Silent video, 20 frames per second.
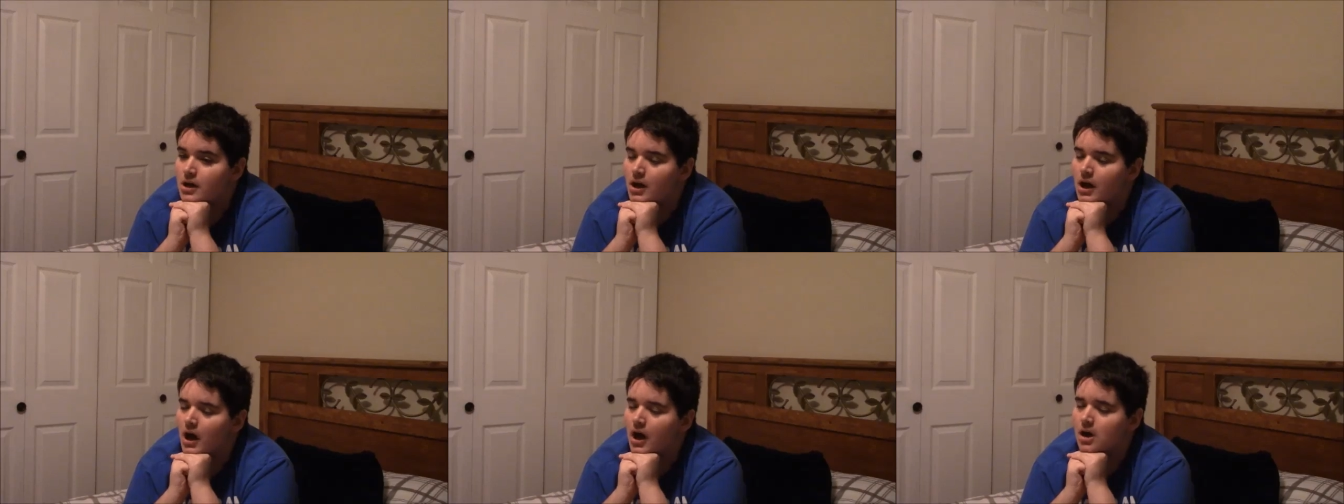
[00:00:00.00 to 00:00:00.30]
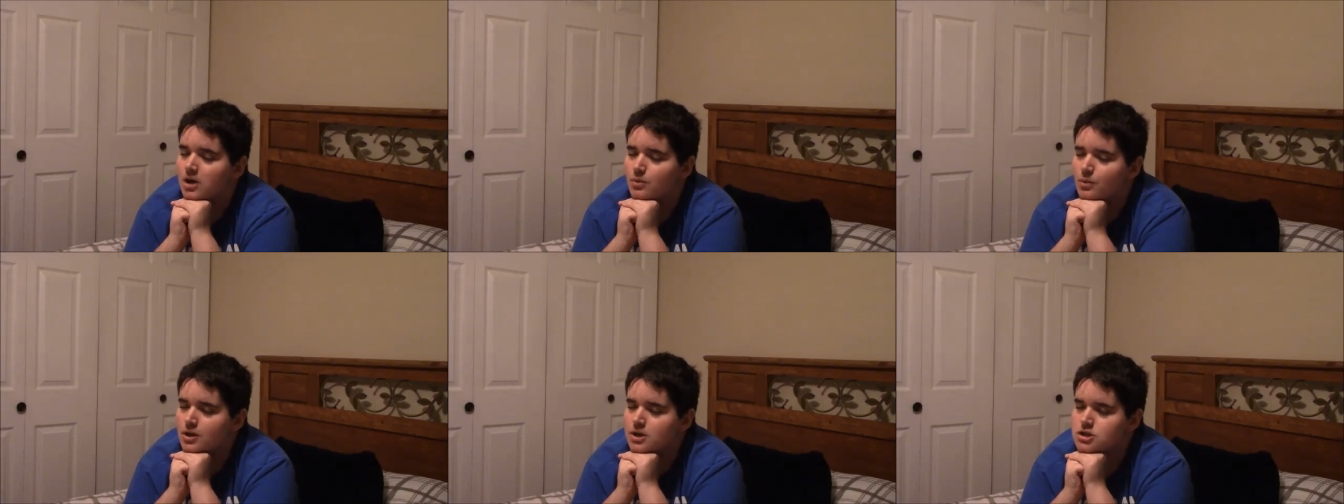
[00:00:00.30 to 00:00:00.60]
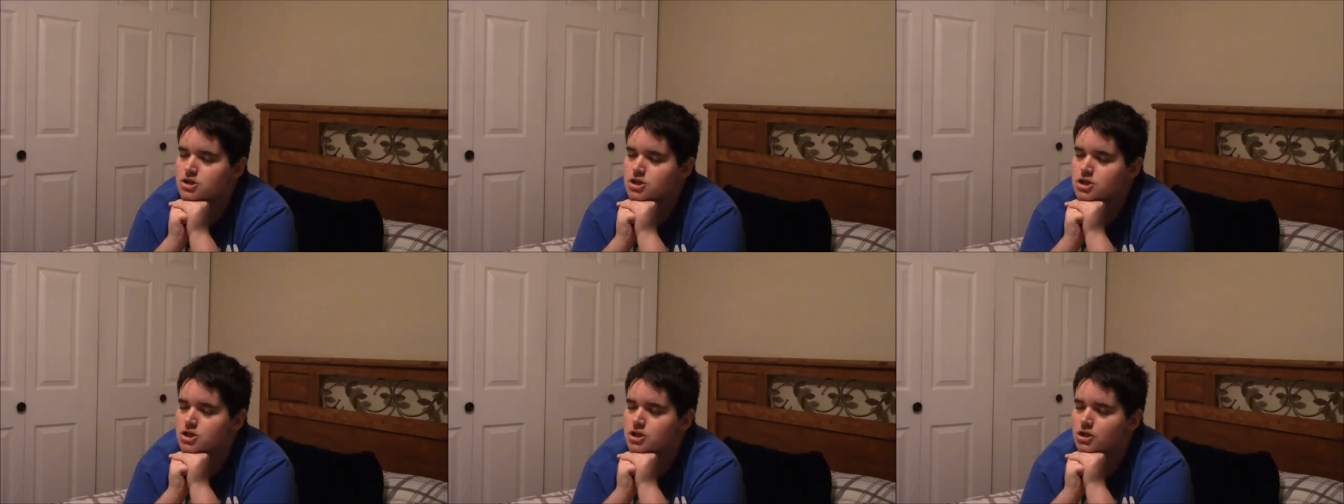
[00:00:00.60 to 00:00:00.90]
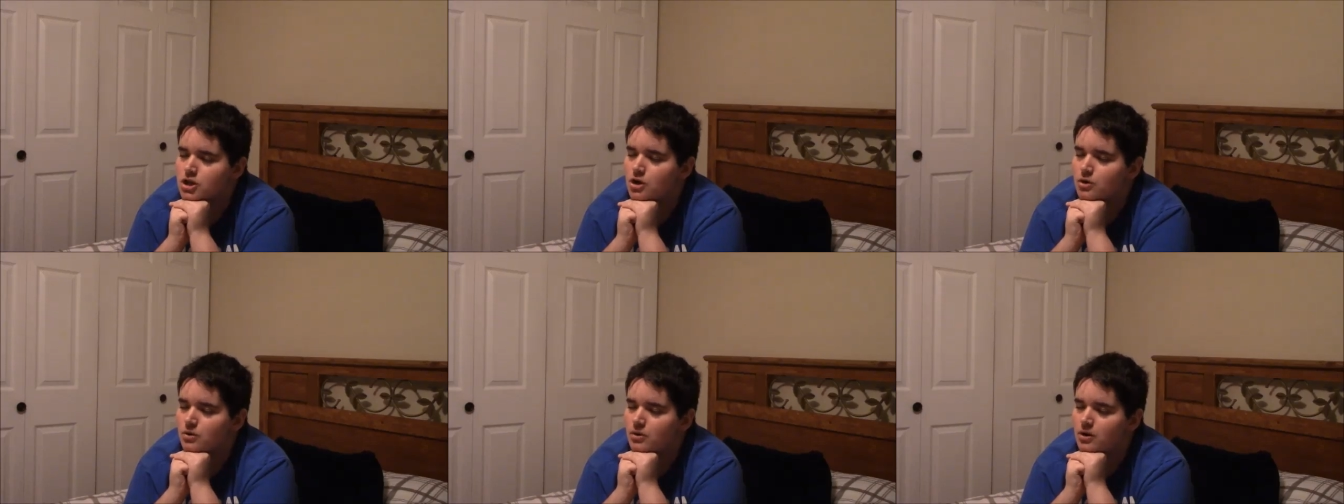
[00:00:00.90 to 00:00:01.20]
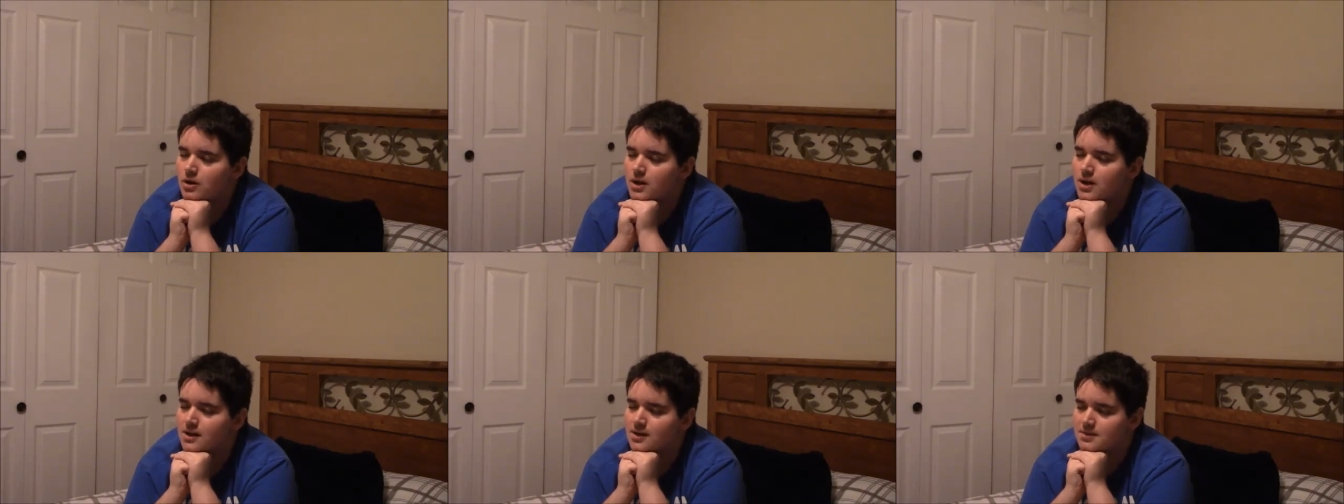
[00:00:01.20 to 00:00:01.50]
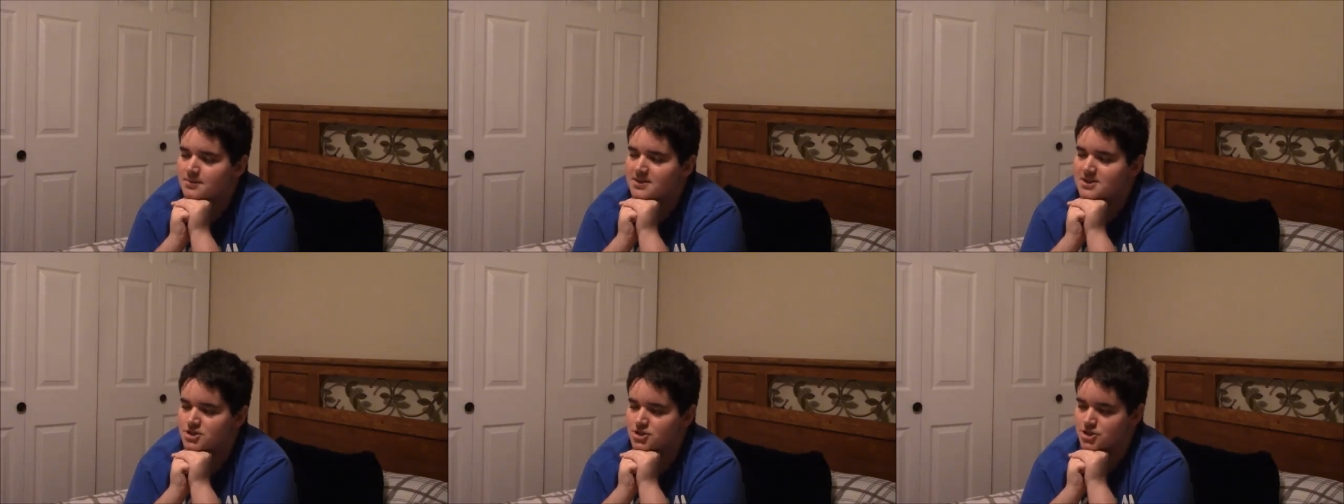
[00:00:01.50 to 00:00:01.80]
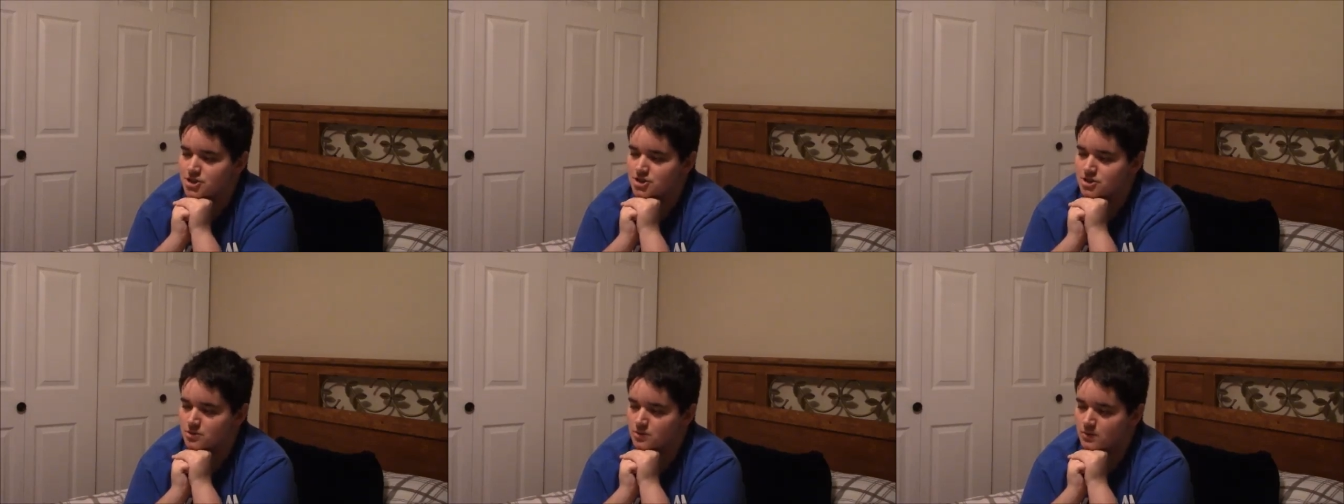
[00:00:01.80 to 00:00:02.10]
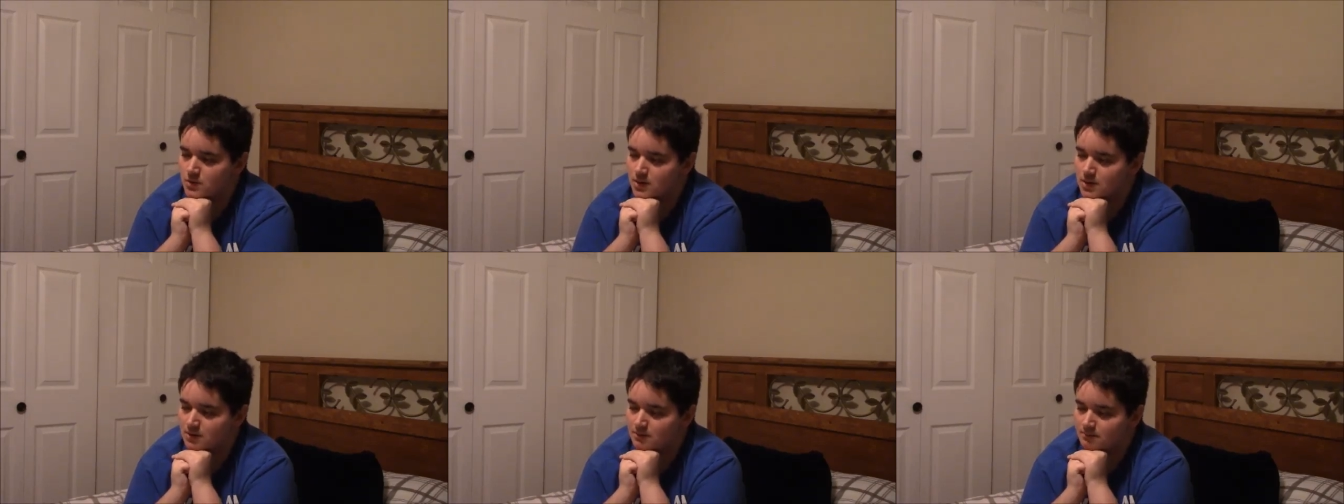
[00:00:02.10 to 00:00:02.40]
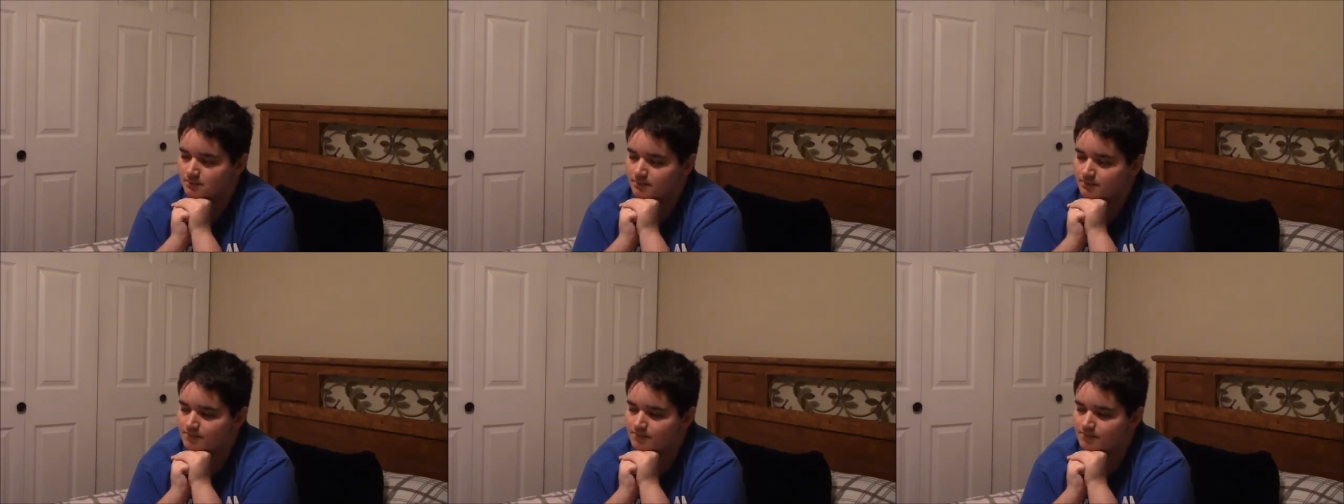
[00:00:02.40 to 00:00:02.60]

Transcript: I went to the local elementary school.